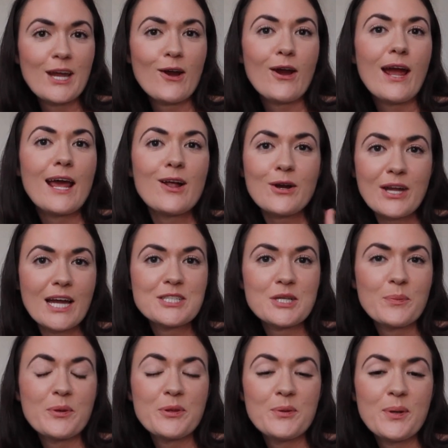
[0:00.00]
here, and I'll catch
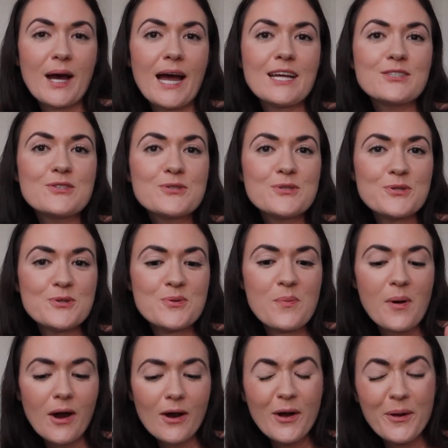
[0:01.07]
up with you guys
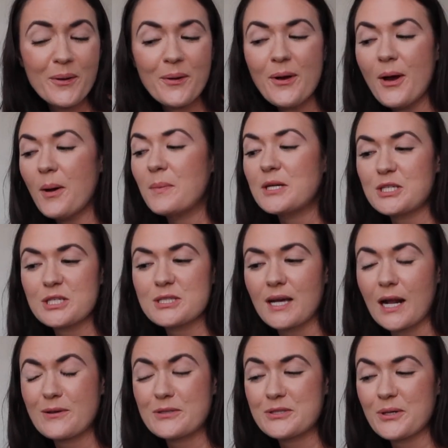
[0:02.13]
tomorrow. But just thought
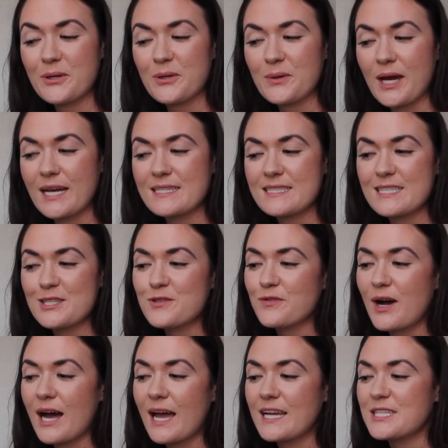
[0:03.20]
I would show you guys these
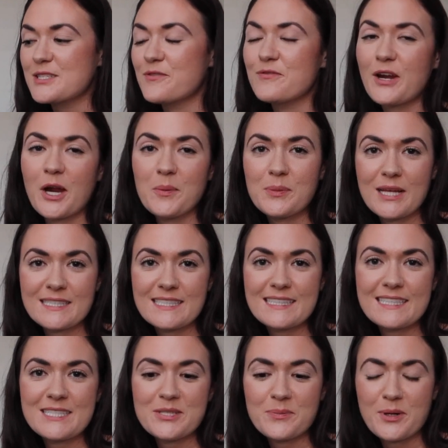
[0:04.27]
finds. Very
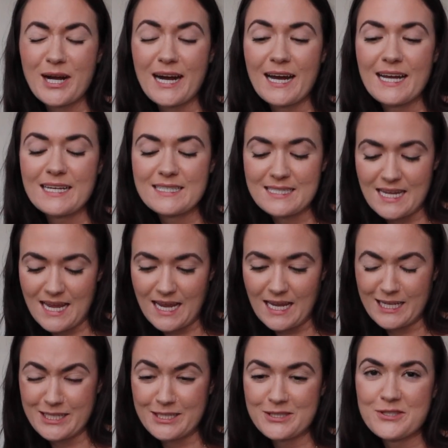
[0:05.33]
pleasantly surprised
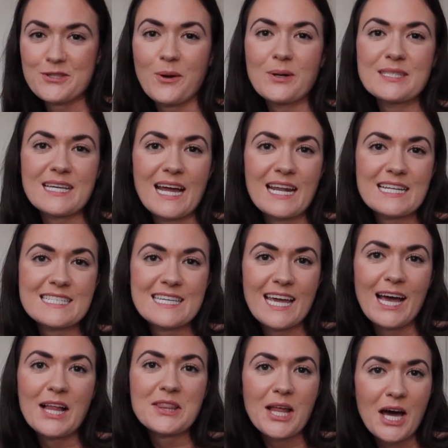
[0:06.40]
and so excited to
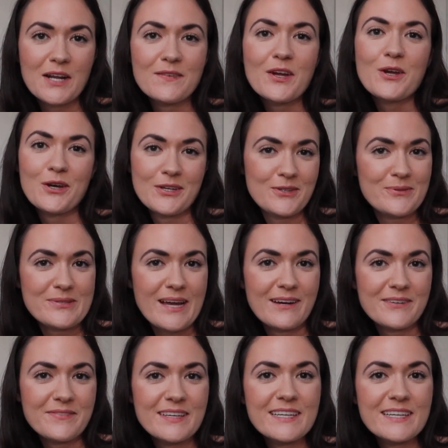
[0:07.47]
get a lot of good use out of